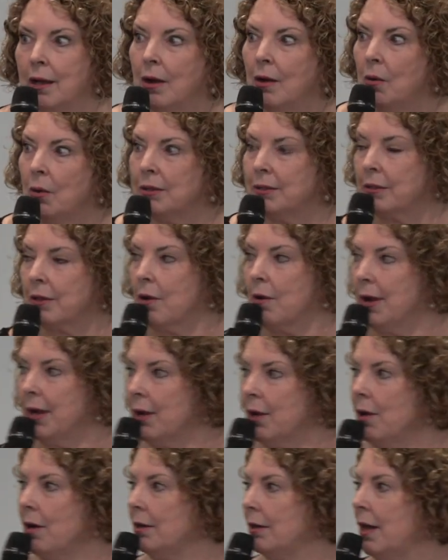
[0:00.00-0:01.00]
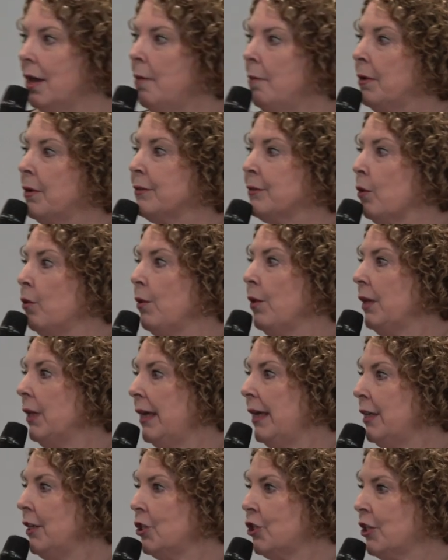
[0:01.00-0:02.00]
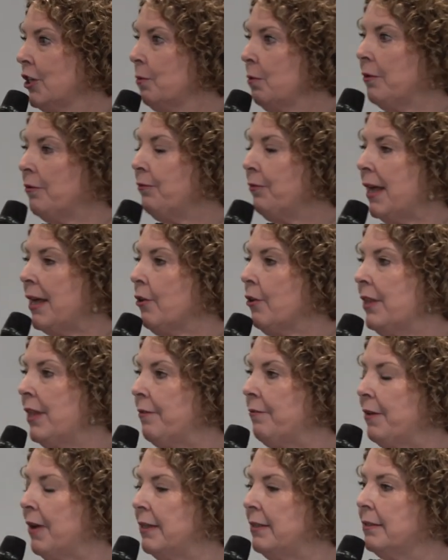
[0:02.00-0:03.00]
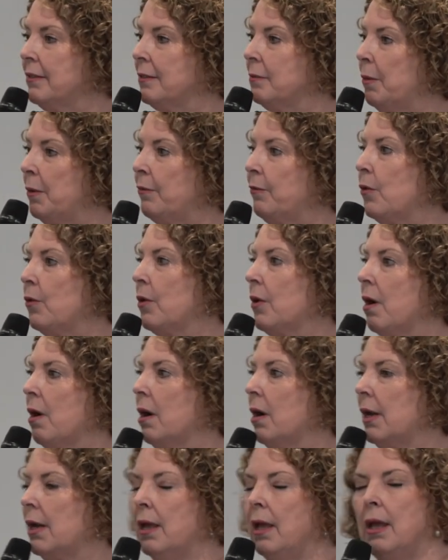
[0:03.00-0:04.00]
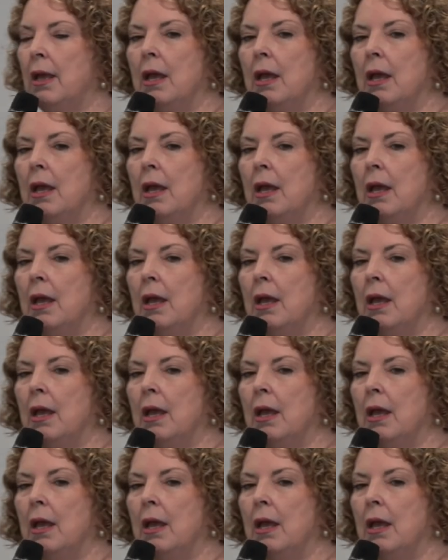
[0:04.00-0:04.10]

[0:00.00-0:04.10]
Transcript: What's going on? Because all the leadership were flat on their faces before God.